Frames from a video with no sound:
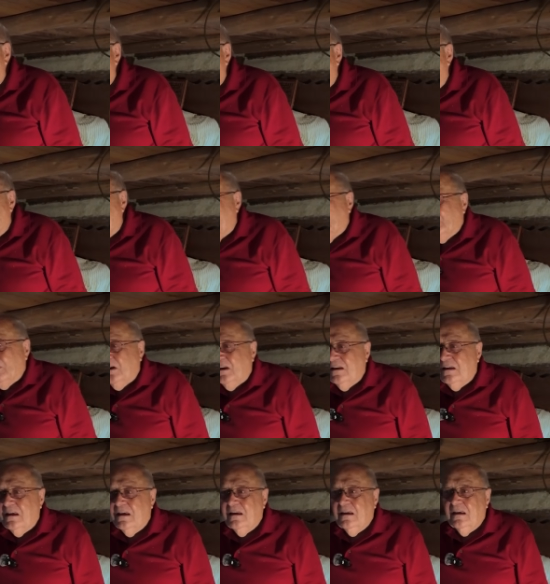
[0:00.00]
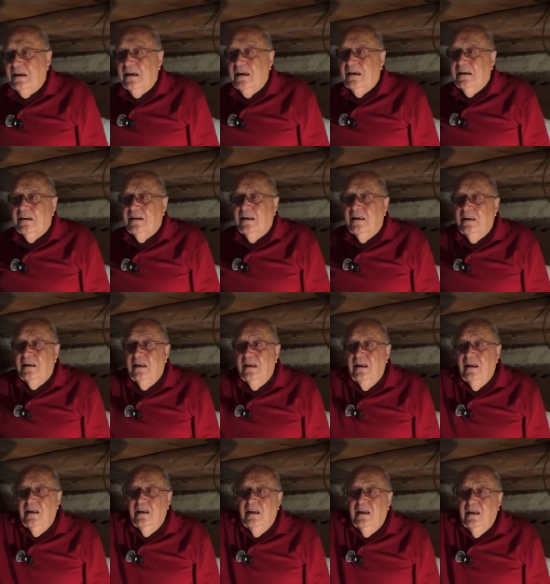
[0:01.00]
his family, and
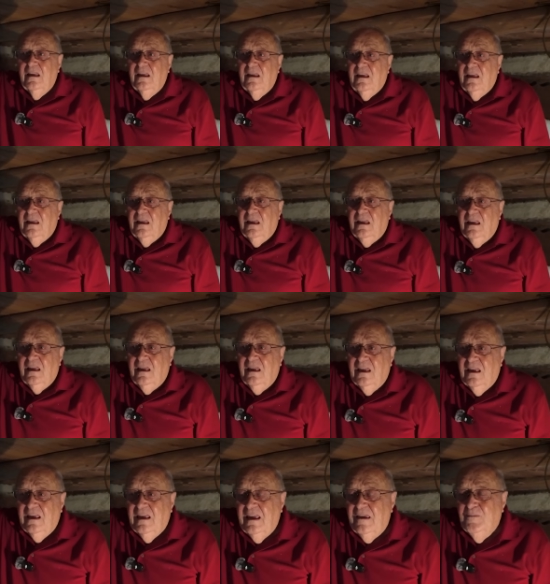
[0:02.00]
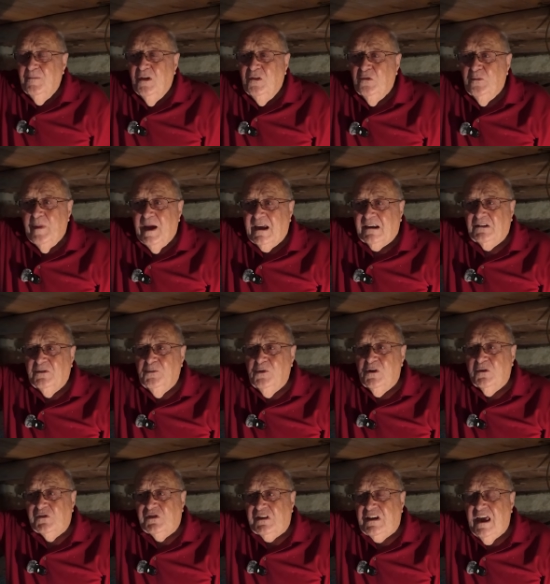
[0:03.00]
he moved back to
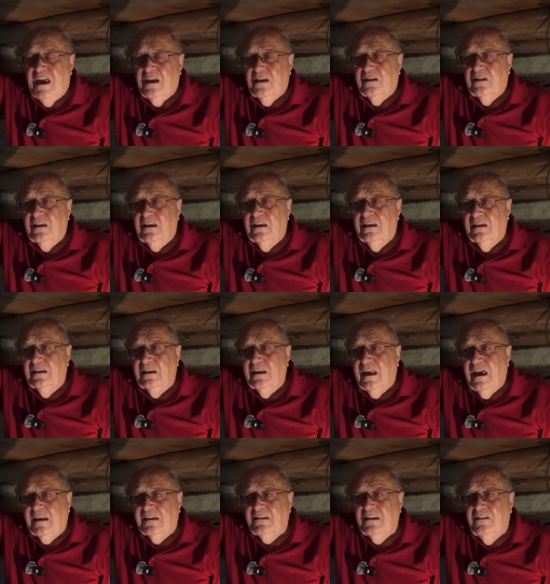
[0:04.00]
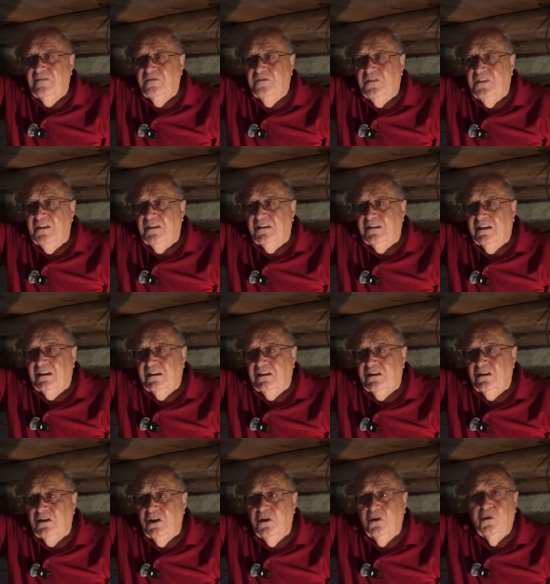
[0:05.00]
Wilkes County in
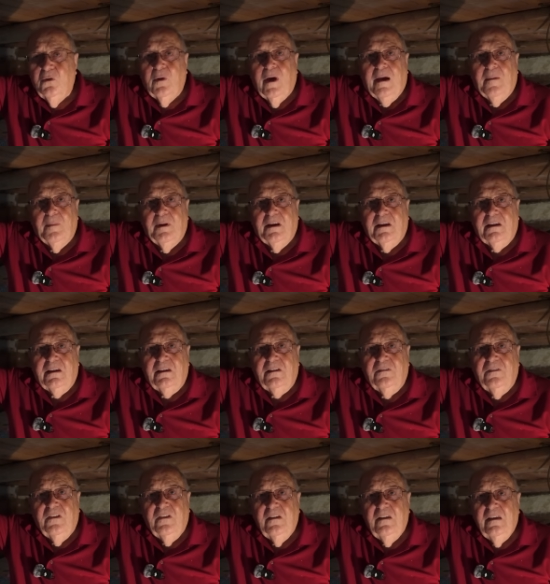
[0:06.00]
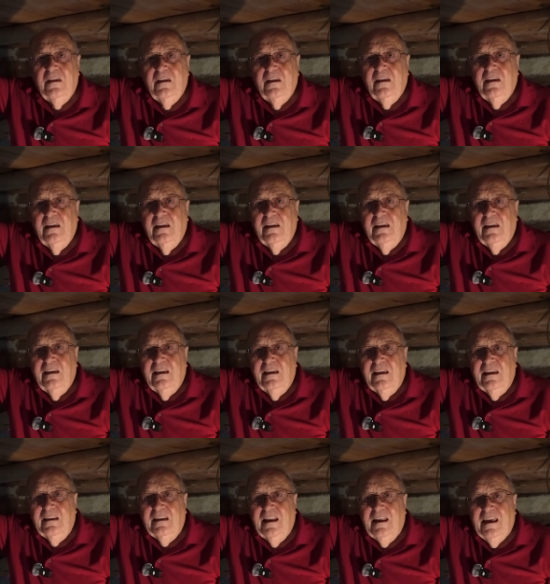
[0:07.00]
1952, I believe.
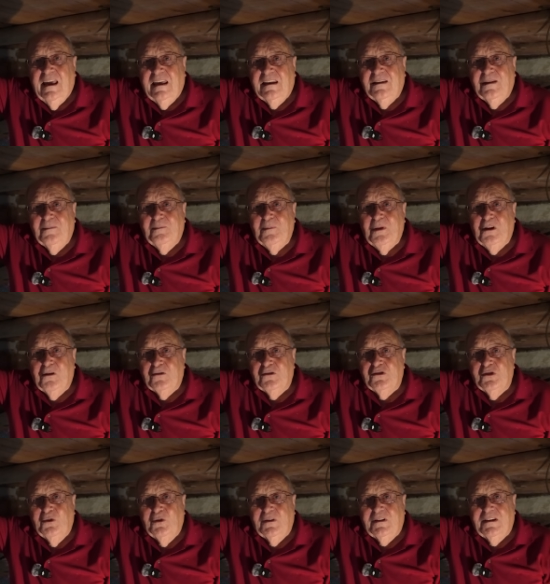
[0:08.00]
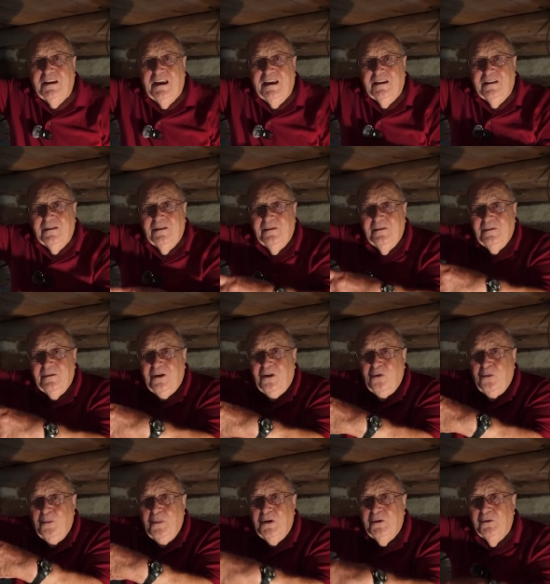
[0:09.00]
Had a beer joint down
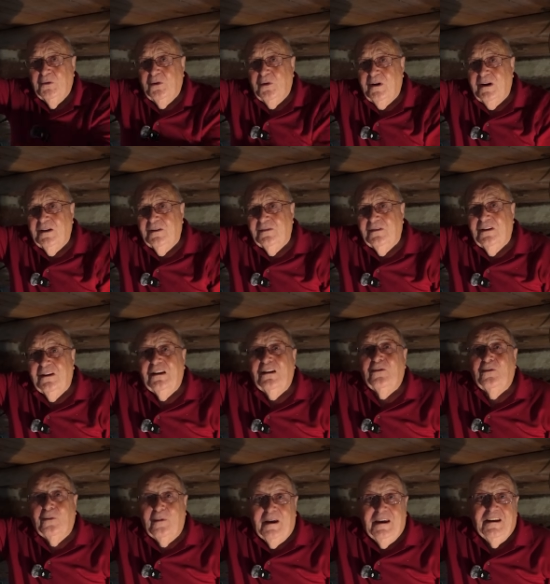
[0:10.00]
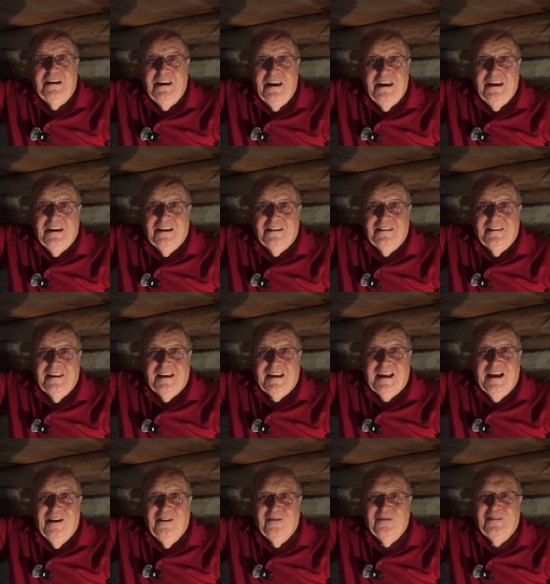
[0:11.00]
Old Boone Trail, the Little Red Hen, they
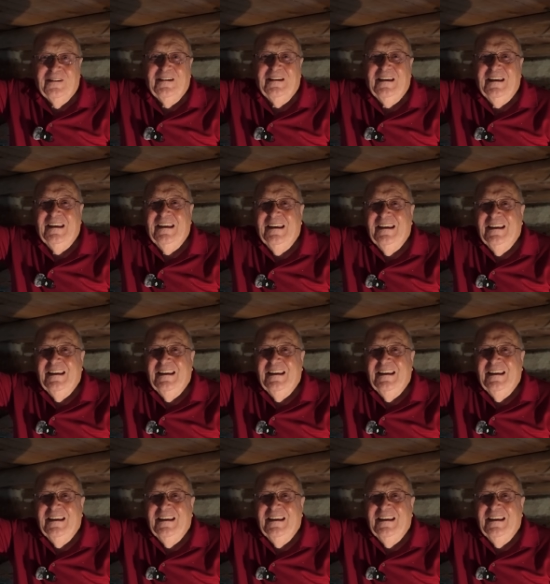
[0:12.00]
called it.